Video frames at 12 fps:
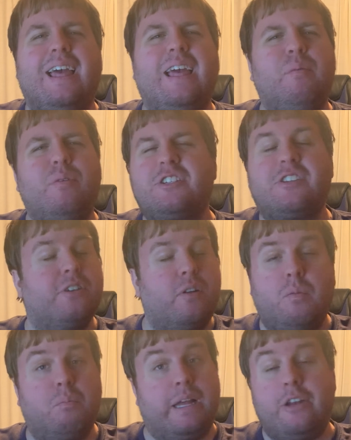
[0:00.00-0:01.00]
it was
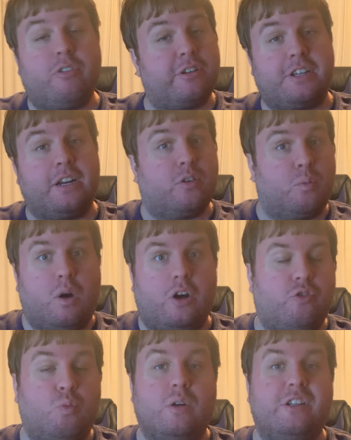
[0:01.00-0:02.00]
still interesting to
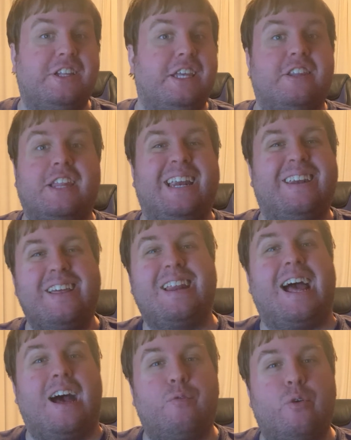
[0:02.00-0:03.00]
watch what scenes they did
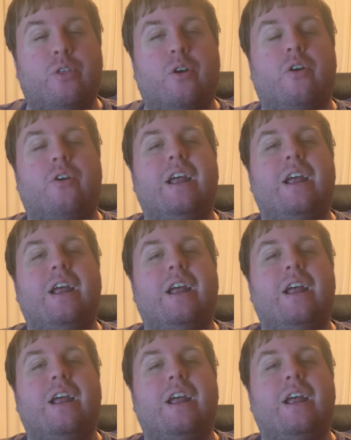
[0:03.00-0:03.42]
have with her